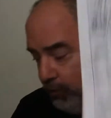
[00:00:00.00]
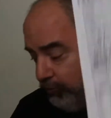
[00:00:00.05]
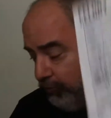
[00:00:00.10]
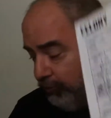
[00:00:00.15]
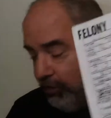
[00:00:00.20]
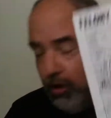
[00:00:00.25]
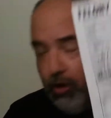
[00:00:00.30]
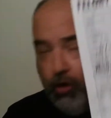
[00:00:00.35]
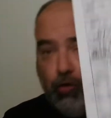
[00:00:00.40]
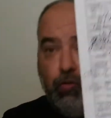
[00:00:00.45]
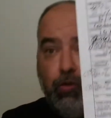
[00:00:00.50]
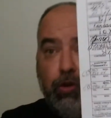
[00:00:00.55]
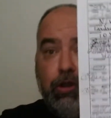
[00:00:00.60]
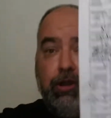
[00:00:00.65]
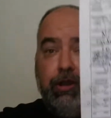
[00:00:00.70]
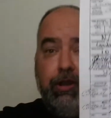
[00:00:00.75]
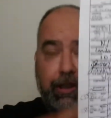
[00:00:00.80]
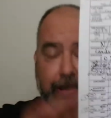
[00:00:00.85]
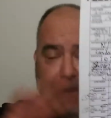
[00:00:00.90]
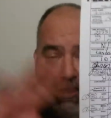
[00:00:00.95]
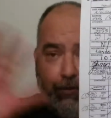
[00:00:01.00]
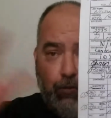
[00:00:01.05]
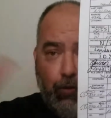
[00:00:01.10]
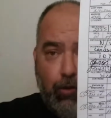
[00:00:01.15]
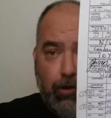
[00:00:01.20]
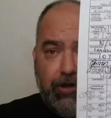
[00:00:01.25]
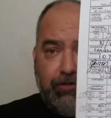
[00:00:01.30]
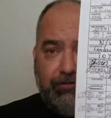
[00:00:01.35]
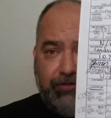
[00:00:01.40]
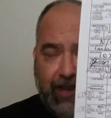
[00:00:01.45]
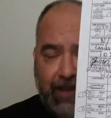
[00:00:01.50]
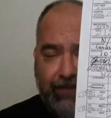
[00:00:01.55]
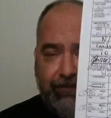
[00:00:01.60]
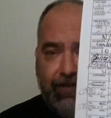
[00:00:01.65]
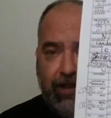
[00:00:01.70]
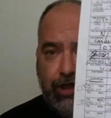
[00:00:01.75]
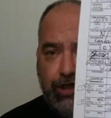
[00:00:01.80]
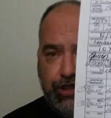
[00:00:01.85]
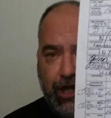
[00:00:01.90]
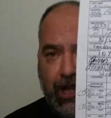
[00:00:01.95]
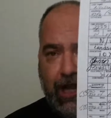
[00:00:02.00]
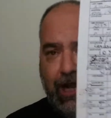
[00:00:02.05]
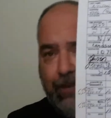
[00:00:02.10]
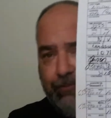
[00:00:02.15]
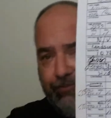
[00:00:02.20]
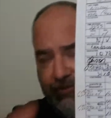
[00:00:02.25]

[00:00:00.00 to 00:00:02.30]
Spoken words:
So in order to save their jobs,